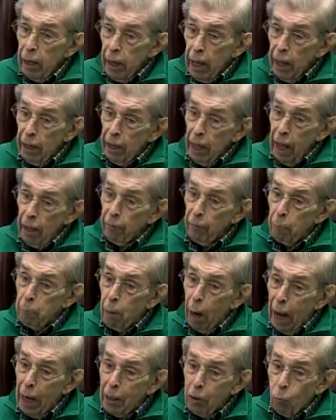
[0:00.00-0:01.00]
And the
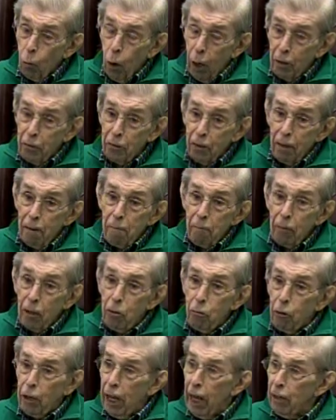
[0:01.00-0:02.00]
bind was that
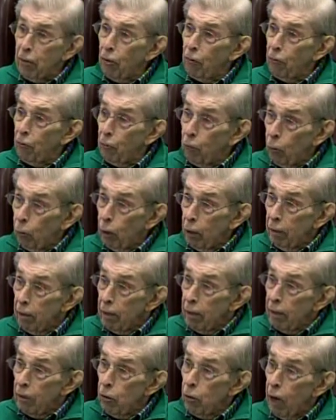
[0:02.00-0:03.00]
you can't just do it.
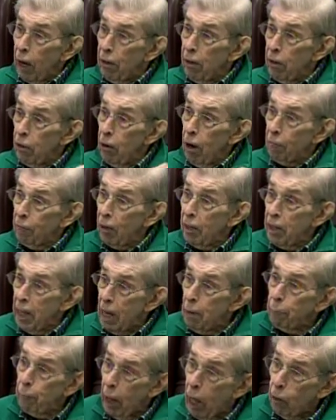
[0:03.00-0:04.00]
You have to
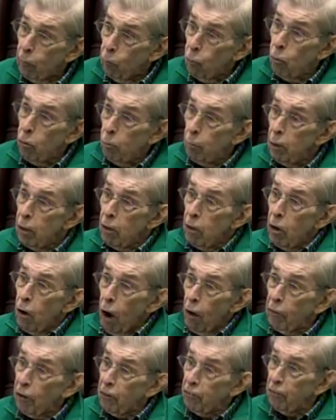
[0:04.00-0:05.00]
name that room,
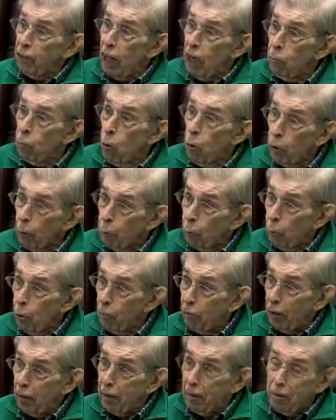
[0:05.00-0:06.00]
or the state won't
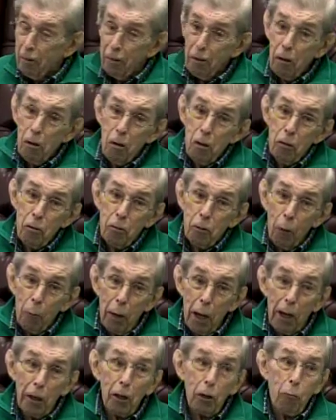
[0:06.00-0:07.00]
approve it. So
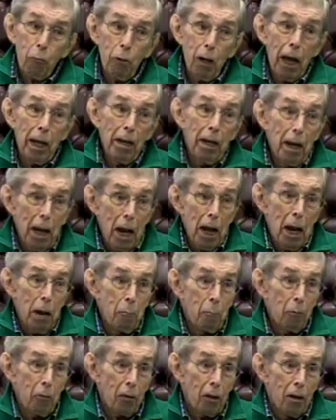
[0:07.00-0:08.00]
we had to create
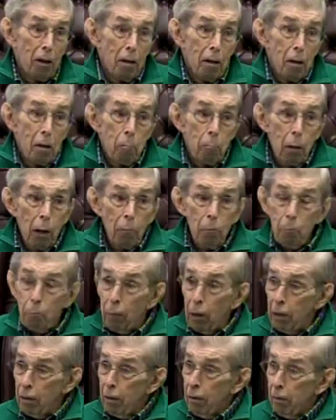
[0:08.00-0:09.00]
names, but
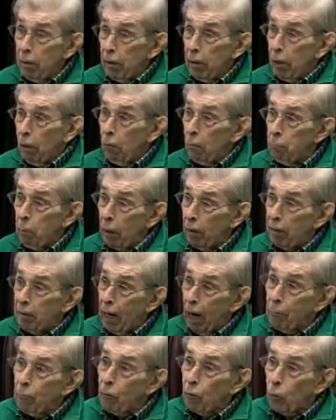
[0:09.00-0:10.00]
by the
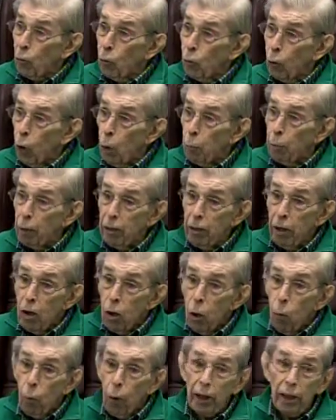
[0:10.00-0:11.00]
time the school opened,
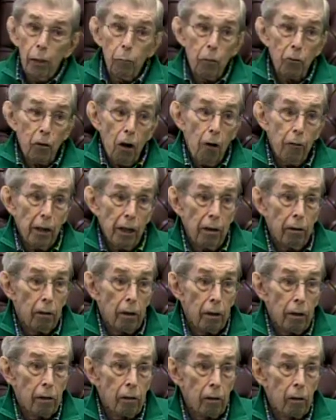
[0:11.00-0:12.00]
one of them was already
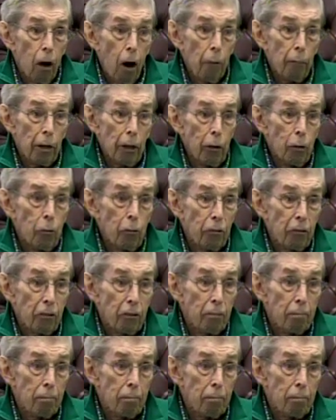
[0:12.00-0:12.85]
used.